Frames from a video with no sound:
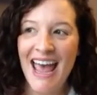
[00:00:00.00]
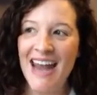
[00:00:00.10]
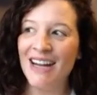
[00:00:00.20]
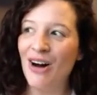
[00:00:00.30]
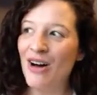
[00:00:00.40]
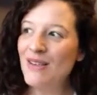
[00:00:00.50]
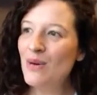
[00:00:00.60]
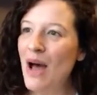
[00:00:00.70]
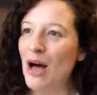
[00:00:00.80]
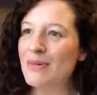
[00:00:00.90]
And it
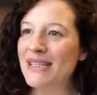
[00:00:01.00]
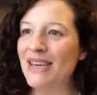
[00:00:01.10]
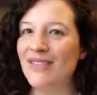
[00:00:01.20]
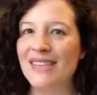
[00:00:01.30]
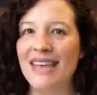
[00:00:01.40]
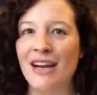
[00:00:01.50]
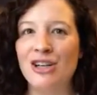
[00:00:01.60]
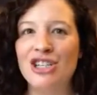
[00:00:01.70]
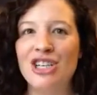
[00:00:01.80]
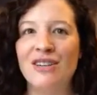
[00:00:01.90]
also helps to give us the
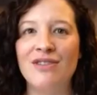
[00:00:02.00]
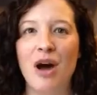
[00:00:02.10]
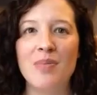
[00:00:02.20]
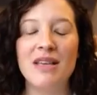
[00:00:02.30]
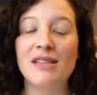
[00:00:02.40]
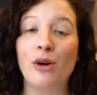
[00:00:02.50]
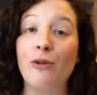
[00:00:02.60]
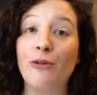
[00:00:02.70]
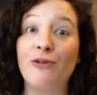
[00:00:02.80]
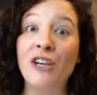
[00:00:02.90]
energy of not being so
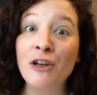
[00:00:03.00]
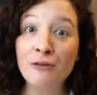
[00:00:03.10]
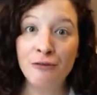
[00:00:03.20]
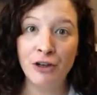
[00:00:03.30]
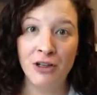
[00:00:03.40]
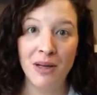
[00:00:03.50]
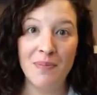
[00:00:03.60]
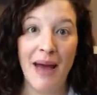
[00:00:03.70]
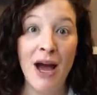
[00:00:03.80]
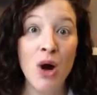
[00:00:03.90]
so fearful
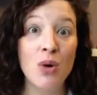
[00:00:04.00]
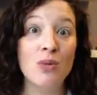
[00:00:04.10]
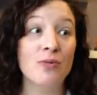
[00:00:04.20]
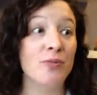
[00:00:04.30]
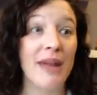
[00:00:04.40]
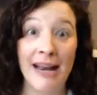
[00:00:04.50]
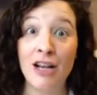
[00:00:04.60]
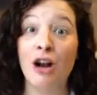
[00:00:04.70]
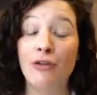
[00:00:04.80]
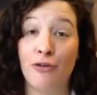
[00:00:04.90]
about
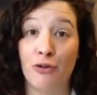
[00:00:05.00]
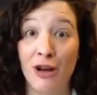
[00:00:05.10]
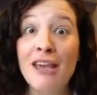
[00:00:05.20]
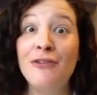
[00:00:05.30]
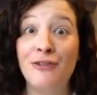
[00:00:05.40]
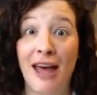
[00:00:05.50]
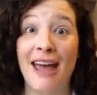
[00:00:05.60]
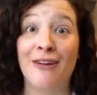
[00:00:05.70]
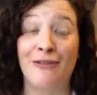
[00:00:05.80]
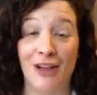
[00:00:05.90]
letting our freak
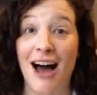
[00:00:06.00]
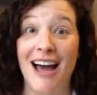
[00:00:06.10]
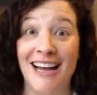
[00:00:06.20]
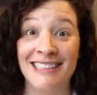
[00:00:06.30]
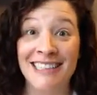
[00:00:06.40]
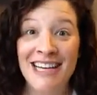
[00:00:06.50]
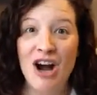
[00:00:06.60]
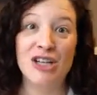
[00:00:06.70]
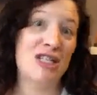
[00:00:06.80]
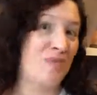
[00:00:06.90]
flag fly,
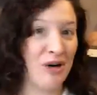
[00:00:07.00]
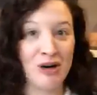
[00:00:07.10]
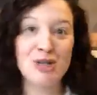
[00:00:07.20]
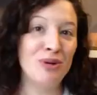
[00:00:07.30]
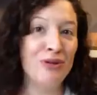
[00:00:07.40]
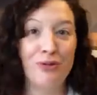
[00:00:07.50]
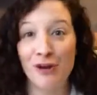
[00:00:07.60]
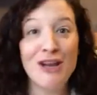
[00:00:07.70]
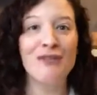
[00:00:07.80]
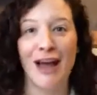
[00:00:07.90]
our spiritual
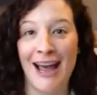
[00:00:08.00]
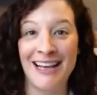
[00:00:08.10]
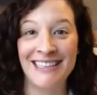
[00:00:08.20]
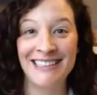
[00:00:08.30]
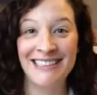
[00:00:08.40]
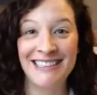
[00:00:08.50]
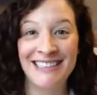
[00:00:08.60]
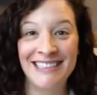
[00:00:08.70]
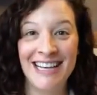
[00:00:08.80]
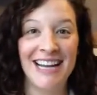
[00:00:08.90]
freak flag.
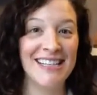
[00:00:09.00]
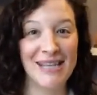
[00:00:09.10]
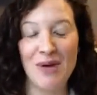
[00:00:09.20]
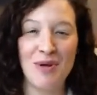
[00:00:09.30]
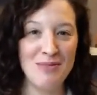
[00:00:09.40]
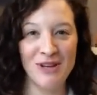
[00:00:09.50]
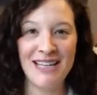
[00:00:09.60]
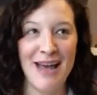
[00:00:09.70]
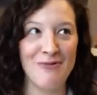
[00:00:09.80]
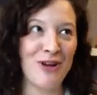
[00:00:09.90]
I'm going to say it one more
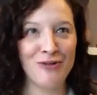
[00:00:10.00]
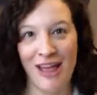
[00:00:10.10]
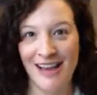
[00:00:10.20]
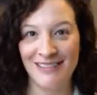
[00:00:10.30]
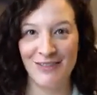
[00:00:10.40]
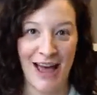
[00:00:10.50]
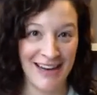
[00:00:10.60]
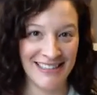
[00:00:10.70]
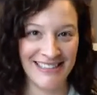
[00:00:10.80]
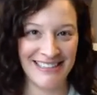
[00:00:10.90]
time freak flag
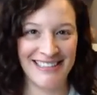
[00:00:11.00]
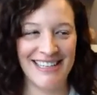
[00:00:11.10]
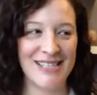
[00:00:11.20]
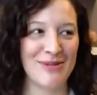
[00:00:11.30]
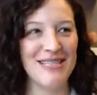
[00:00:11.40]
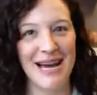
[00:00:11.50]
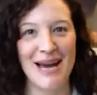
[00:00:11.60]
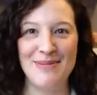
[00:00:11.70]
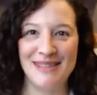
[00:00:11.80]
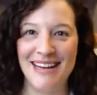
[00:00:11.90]
fly because three
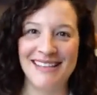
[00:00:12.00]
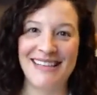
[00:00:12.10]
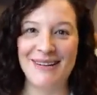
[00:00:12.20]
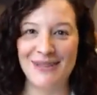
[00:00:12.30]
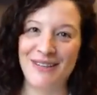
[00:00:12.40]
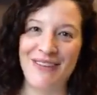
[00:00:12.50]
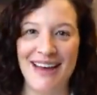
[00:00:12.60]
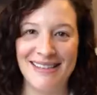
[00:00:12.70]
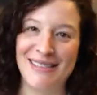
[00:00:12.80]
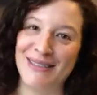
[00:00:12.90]
times and I said it really
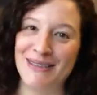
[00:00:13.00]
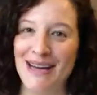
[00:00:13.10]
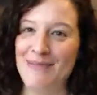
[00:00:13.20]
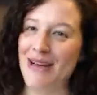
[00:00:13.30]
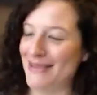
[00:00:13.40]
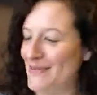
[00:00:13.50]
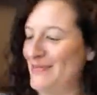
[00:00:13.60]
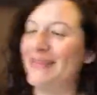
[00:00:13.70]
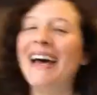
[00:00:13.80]
fast, so I'm awesome.